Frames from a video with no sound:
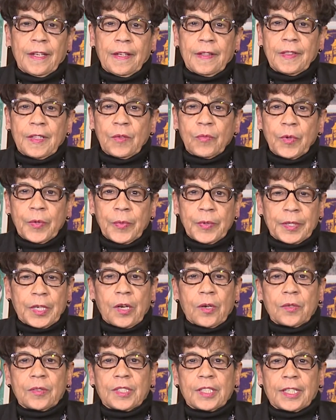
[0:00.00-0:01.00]
Then we would
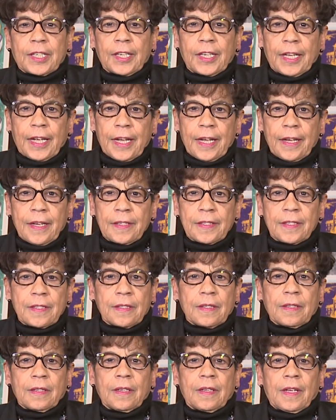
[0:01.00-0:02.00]
go to class